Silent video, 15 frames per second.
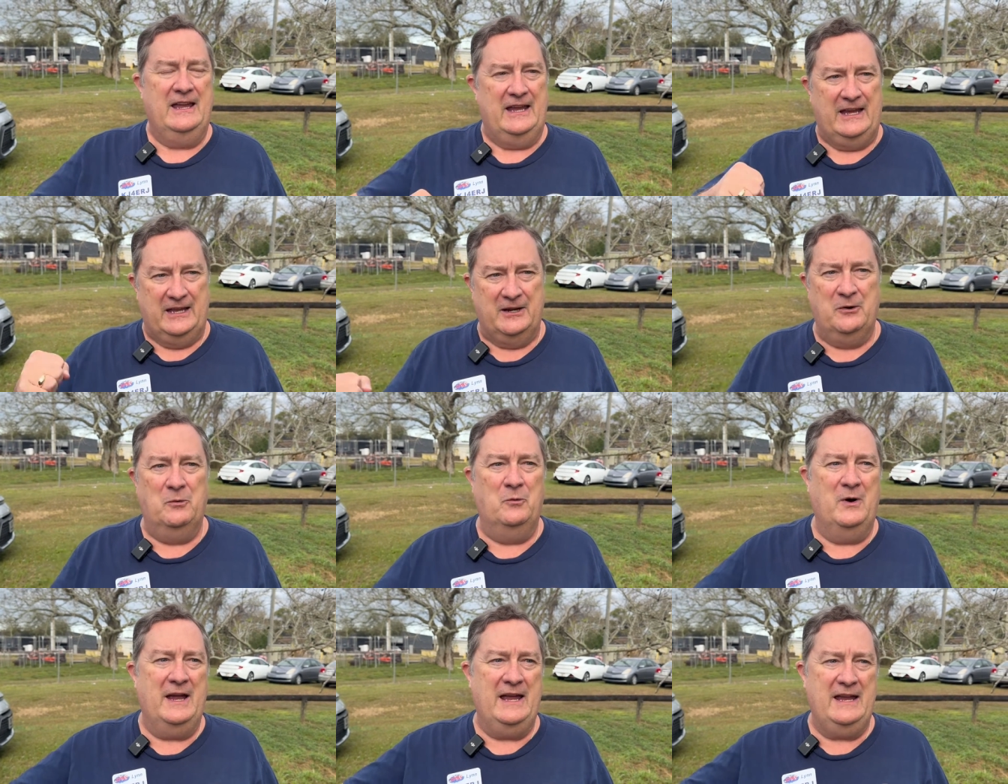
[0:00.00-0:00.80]
in a
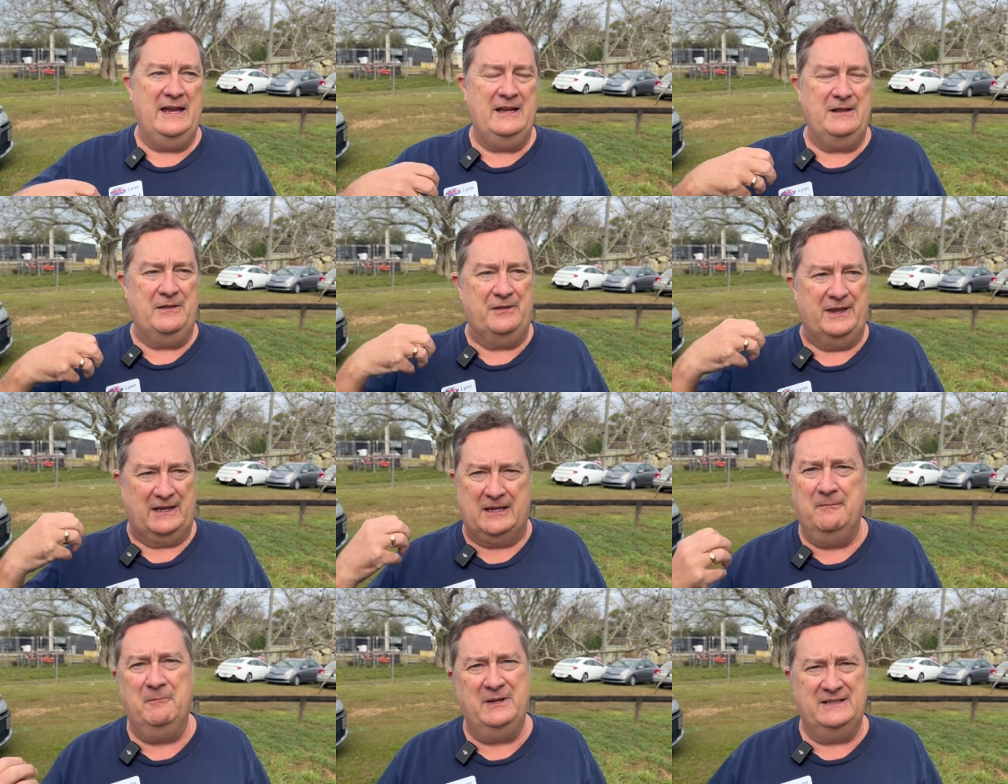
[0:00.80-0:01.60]
way that
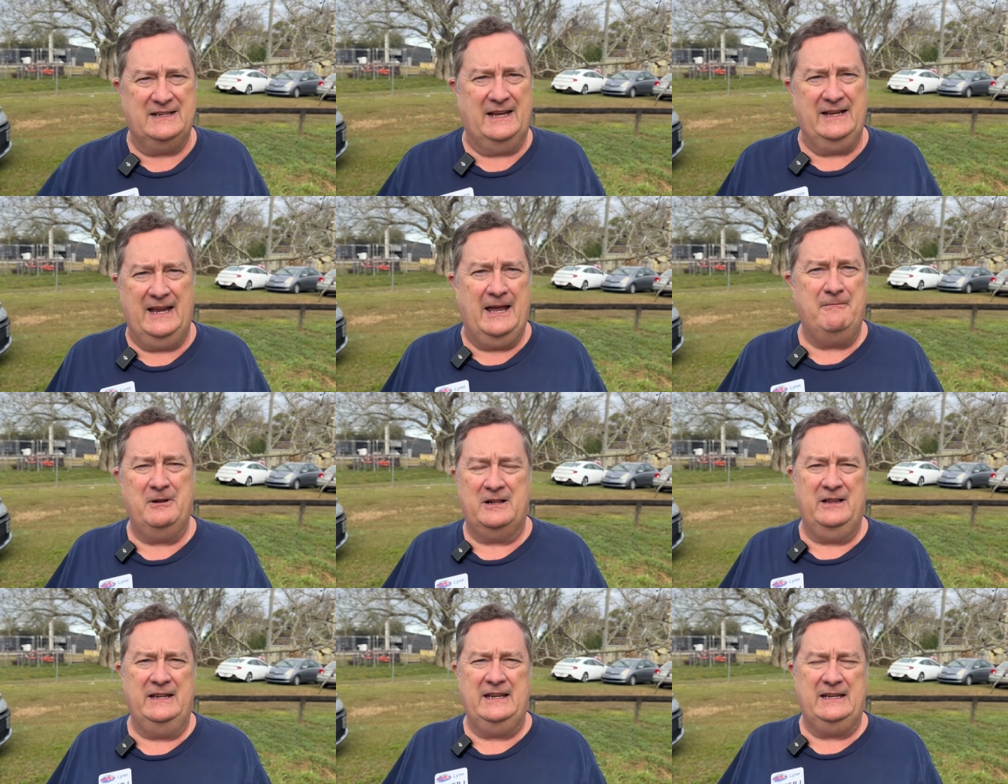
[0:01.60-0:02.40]
can be
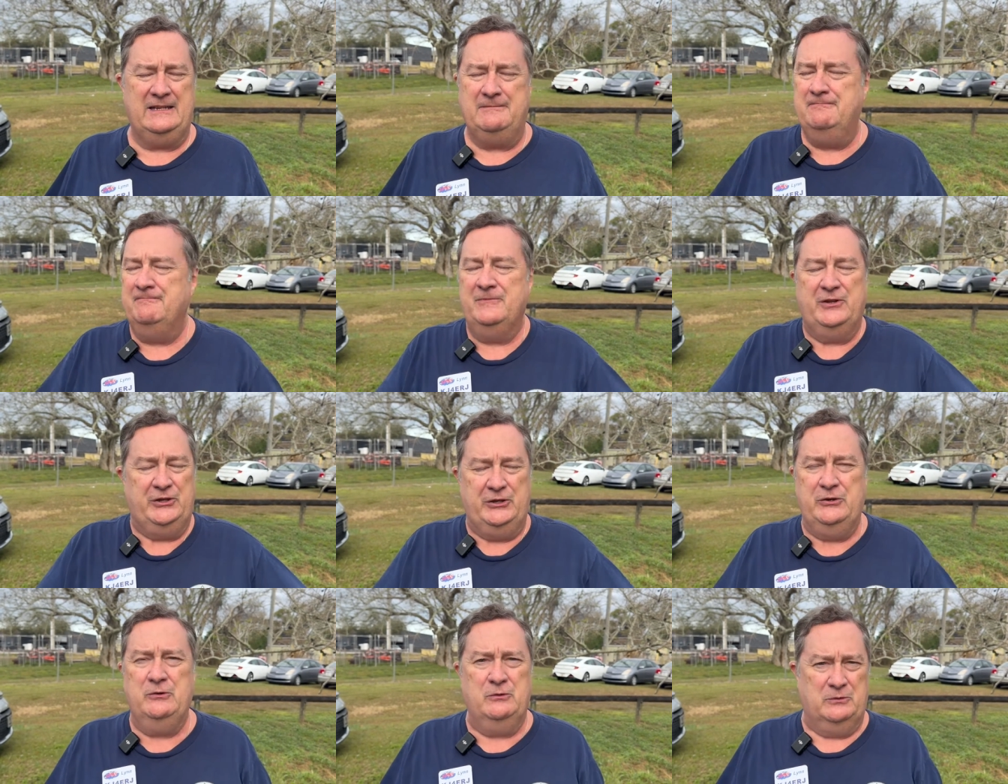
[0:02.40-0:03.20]
dynamically
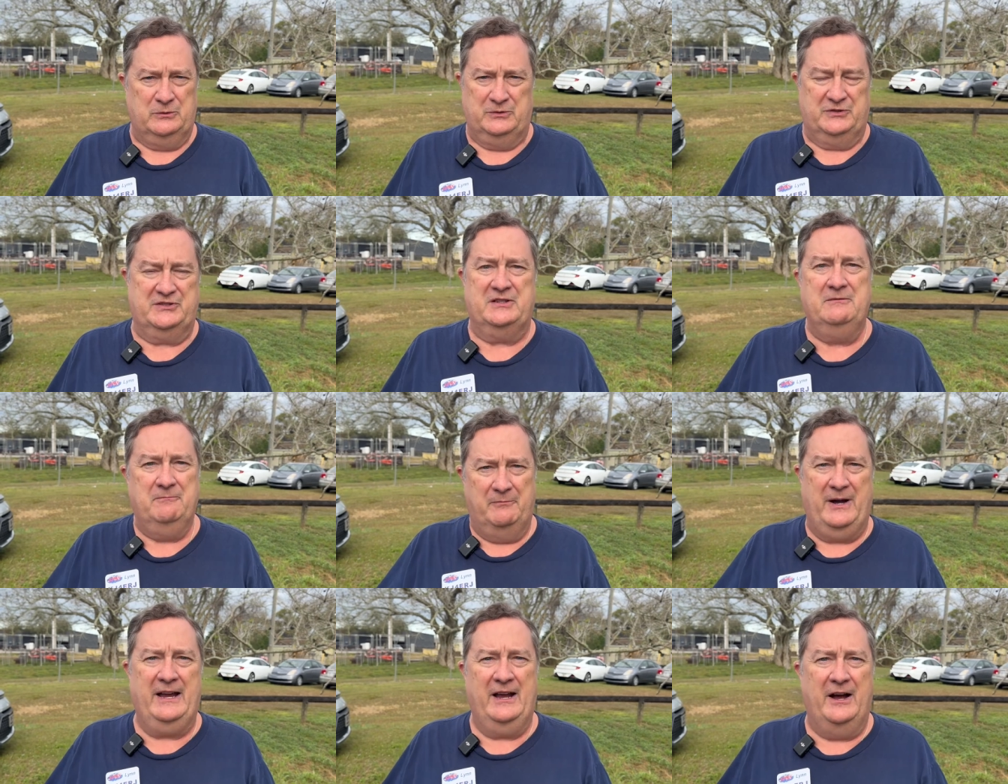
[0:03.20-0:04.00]
used
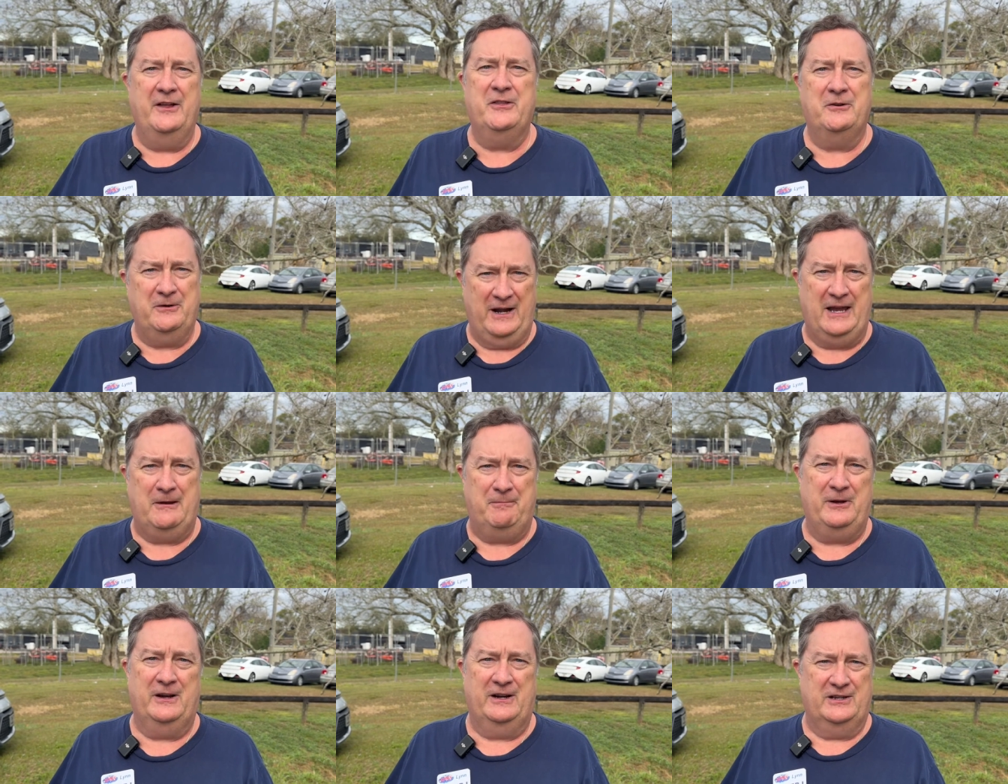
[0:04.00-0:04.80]
by other
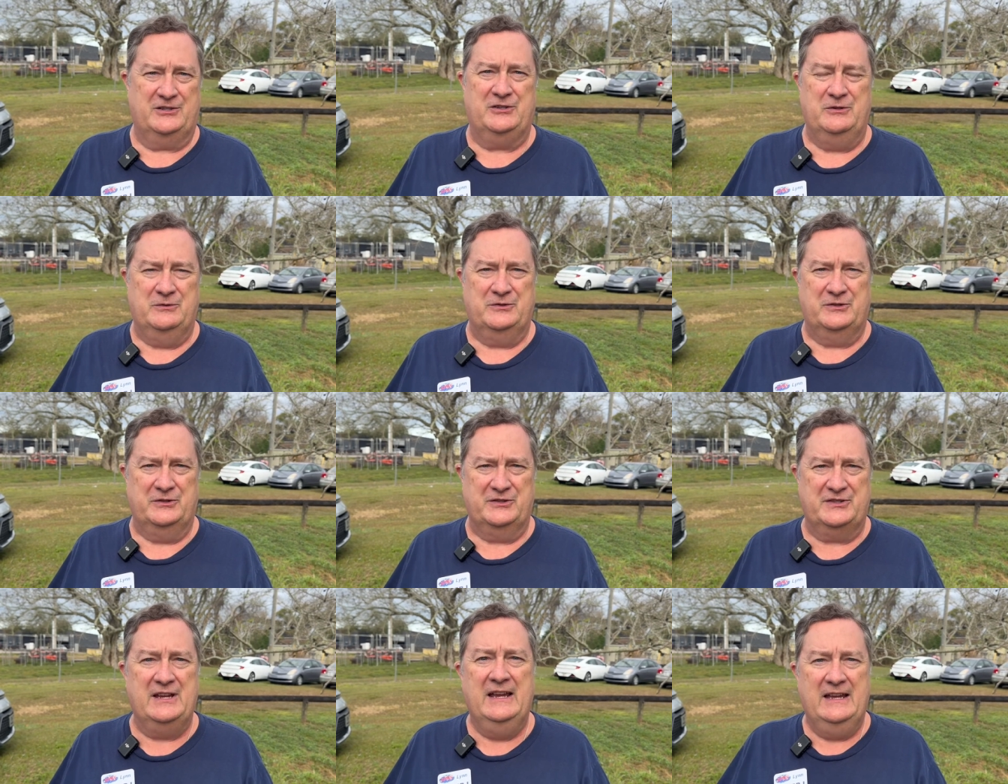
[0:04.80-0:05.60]
APRS
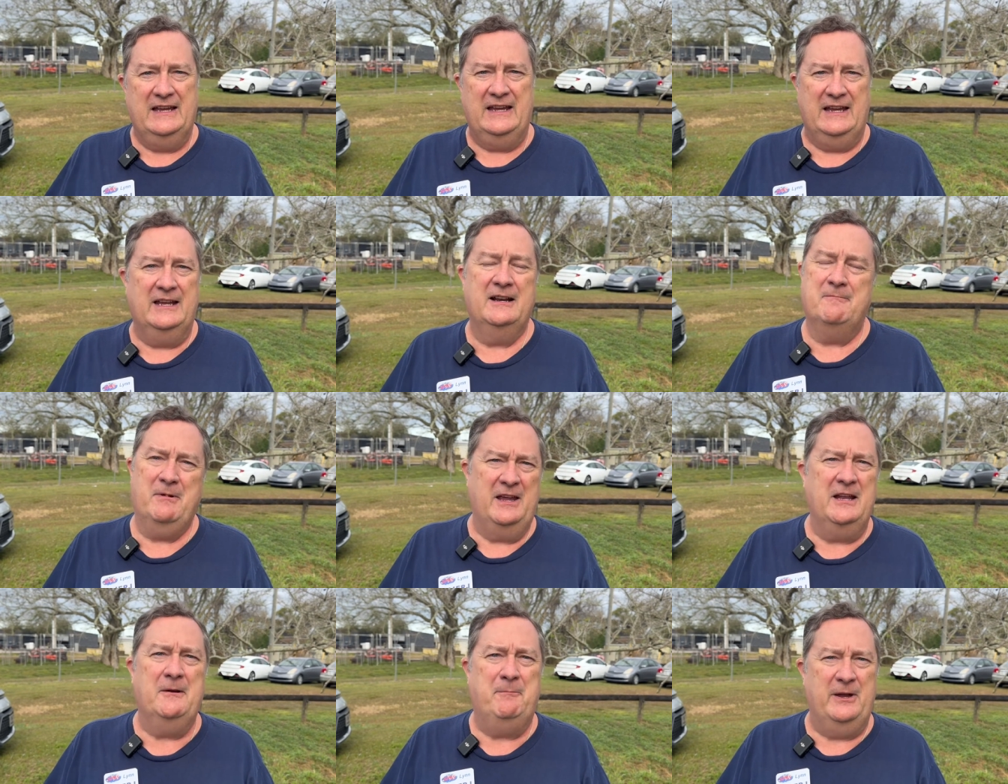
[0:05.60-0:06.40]
users in a,
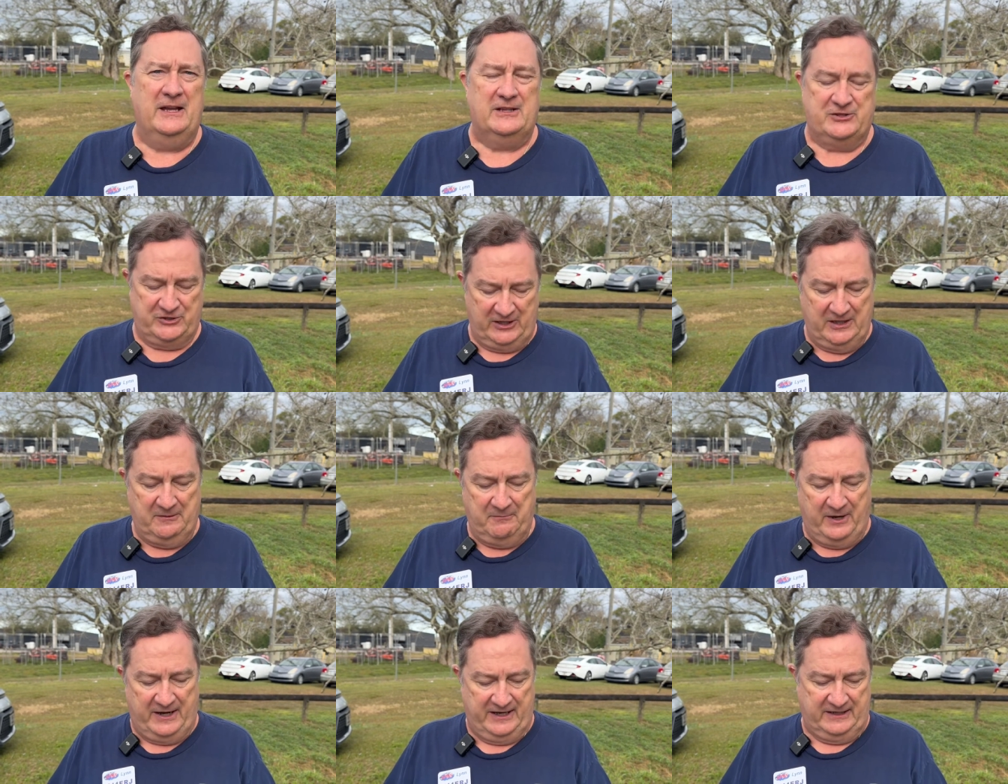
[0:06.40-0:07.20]
in a pinch, in a
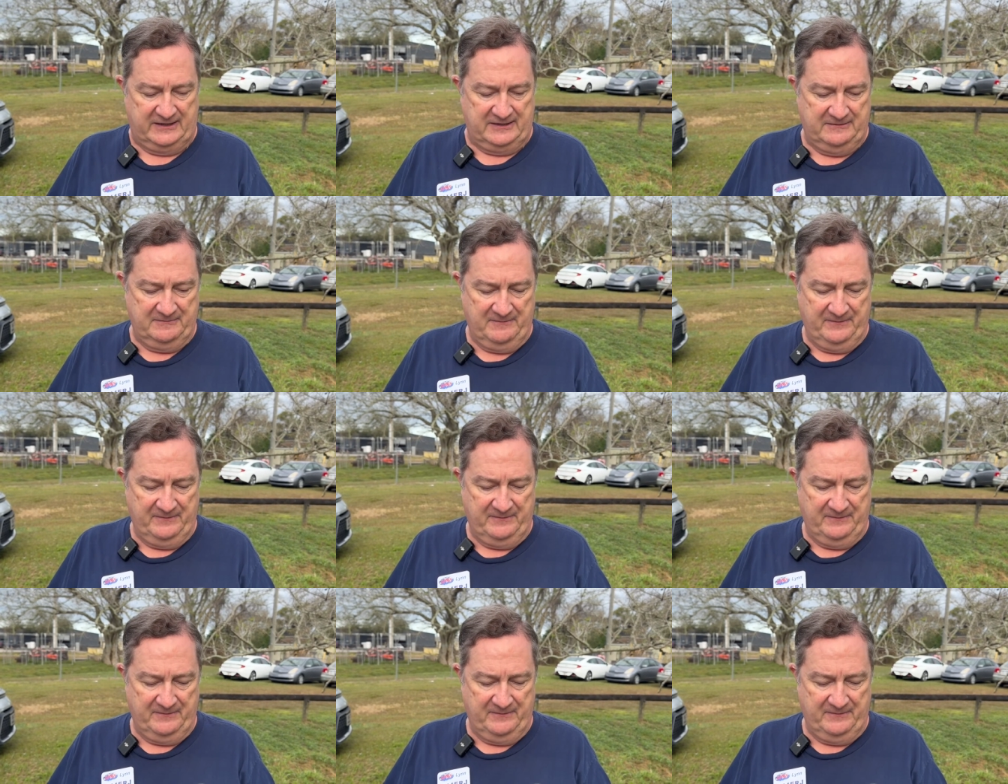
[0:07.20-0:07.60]
bind.